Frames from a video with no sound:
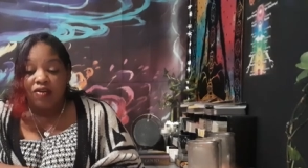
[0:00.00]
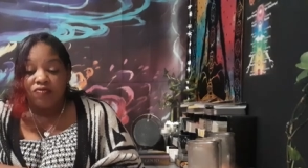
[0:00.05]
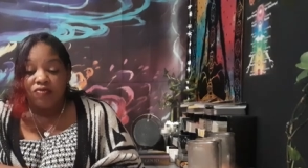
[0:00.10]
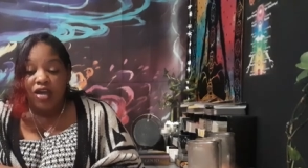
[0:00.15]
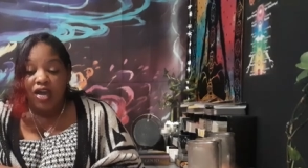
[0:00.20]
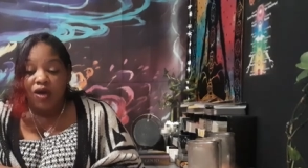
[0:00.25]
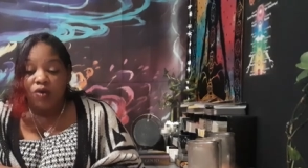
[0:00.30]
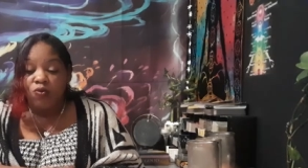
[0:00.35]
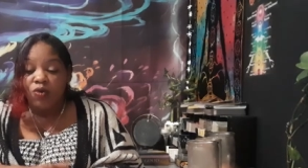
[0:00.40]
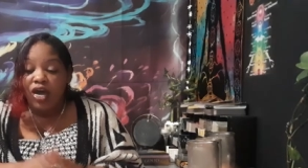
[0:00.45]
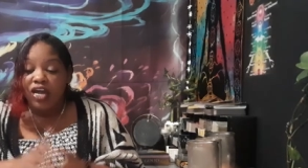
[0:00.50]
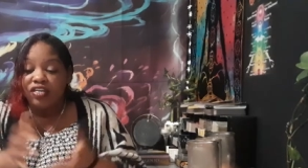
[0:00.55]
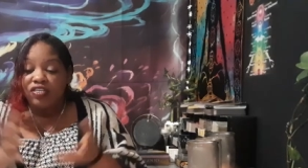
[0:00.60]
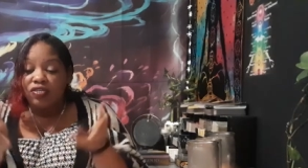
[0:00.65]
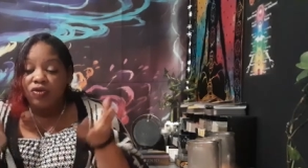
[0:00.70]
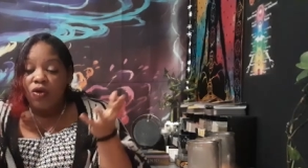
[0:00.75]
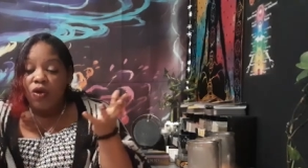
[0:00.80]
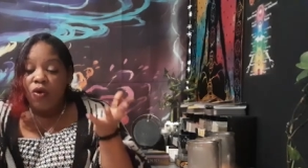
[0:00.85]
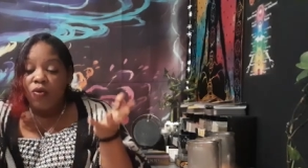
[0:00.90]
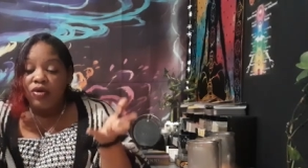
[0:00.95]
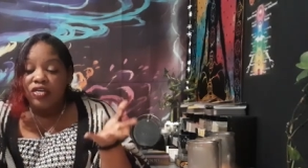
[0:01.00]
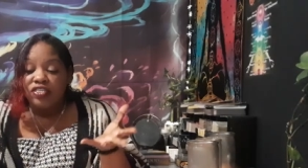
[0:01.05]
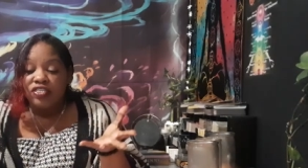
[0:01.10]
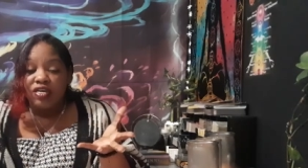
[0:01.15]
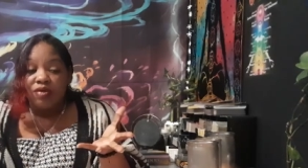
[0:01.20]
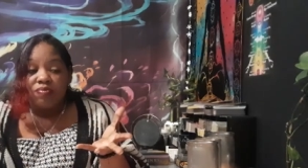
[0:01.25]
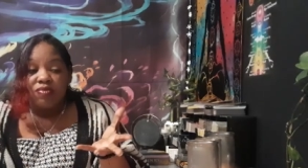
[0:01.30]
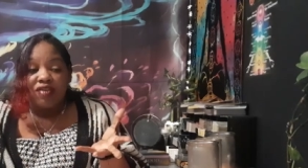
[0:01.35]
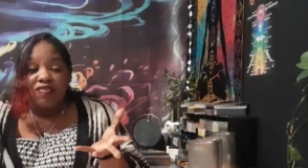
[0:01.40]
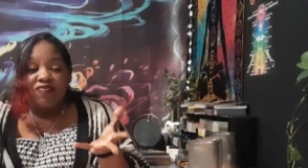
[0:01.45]
around? Why is there always
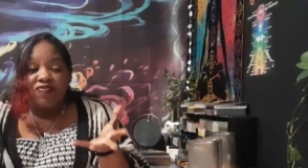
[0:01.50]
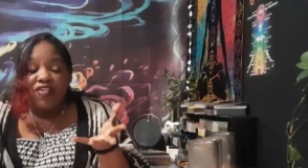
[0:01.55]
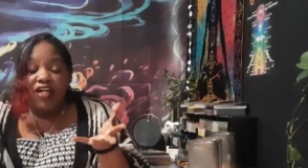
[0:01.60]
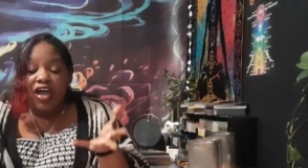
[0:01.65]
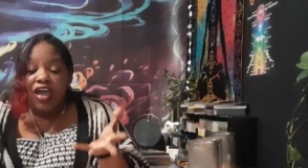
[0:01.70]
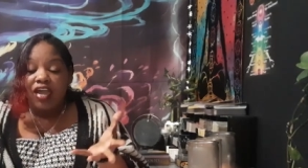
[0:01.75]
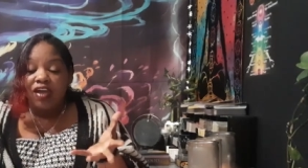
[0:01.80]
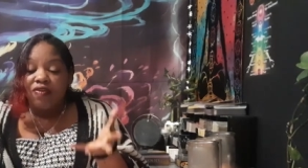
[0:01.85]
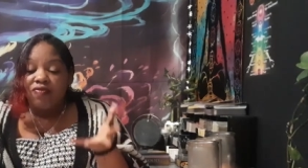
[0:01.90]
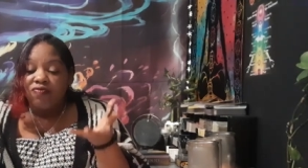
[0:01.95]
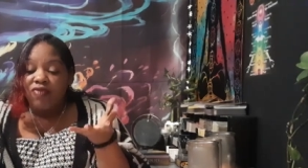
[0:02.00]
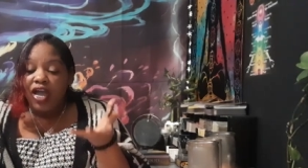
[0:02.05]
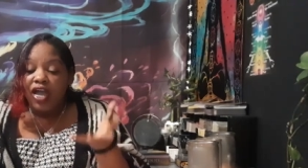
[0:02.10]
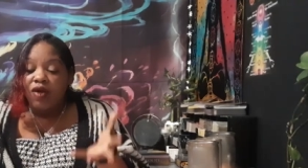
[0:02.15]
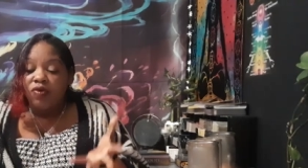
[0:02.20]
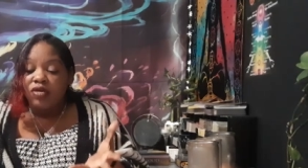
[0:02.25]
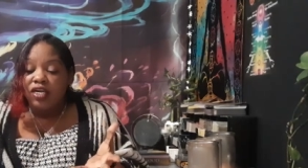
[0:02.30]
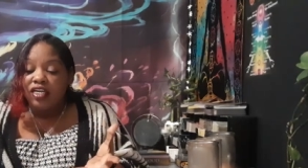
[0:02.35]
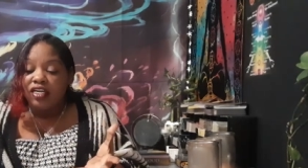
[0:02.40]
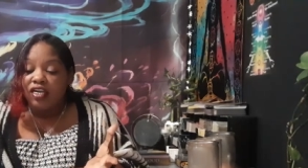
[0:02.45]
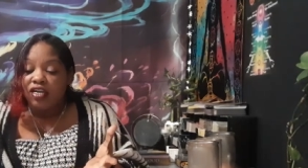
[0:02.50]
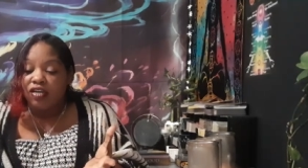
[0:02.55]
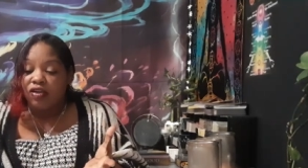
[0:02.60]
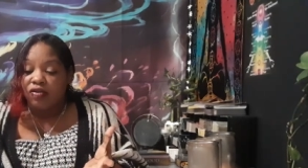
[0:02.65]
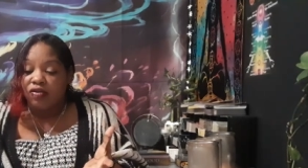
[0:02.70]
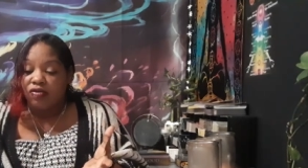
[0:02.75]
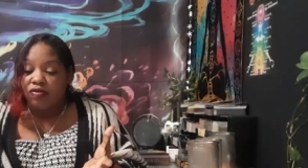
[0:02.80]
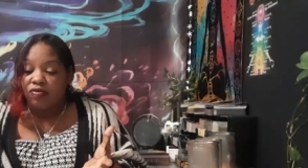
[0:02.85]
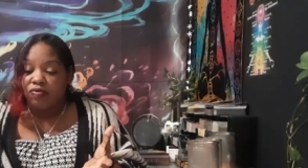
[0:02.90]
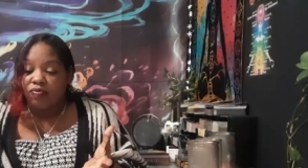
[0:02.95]
something flying around in
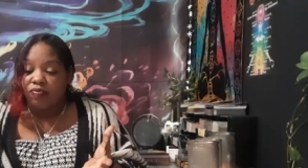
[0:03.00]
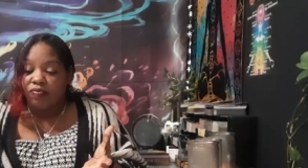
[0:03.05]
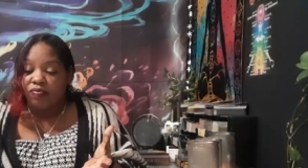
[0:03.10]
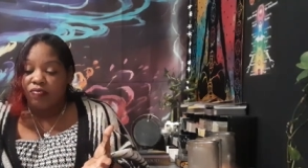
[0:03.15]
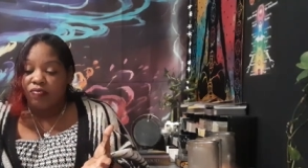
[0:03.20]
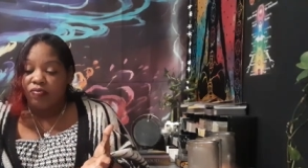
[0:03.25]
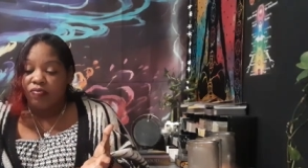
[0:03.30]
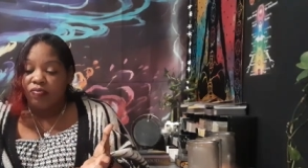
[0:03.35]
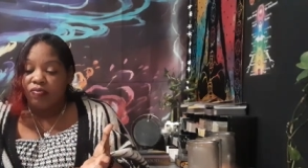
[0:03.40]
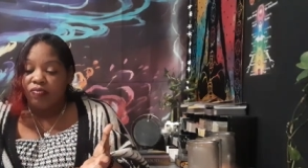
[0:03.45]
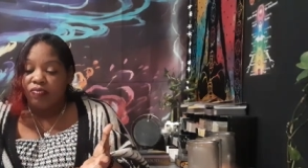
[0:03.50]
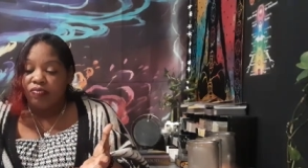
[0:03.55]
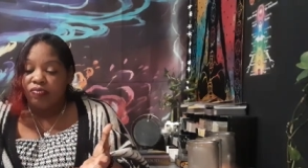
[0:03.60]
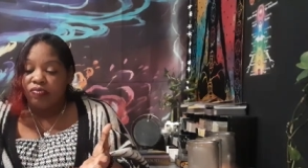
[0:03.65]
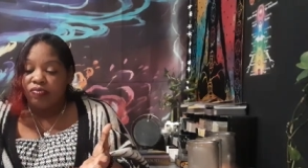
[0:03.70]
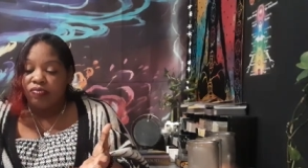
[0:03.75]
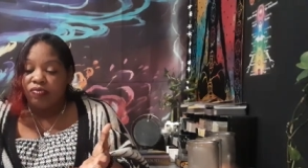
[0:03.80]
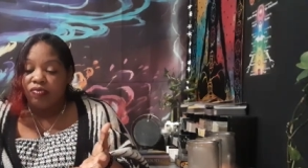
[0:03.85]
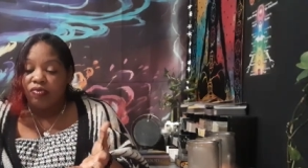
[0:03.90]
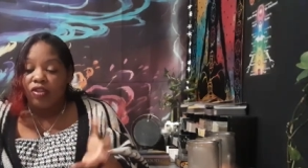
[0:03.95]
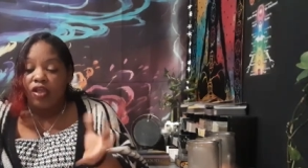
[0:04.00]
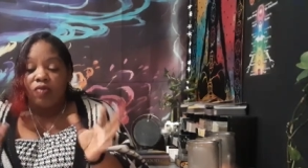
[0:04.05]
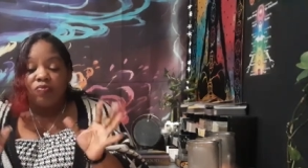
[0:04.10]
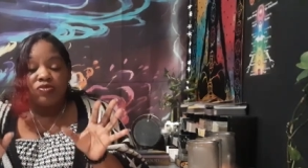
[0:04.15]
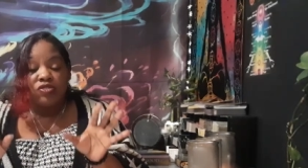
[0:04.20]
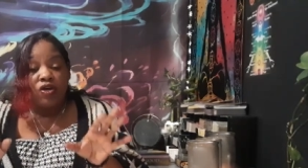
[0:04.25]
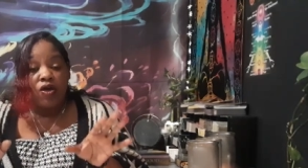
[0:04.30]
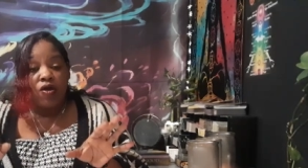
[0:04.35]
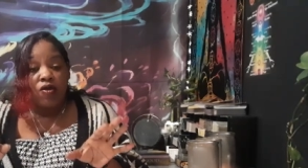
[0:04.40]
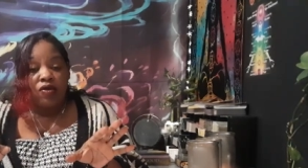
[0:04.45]
here? I'm
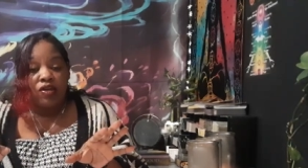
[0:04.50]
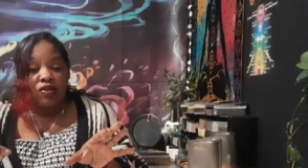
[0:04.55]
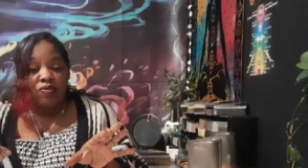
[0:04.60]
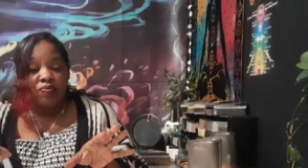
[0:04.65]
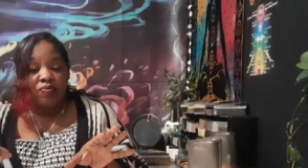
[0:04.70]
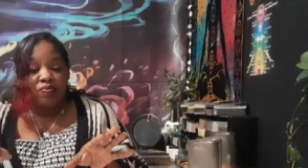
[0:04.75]
sorry.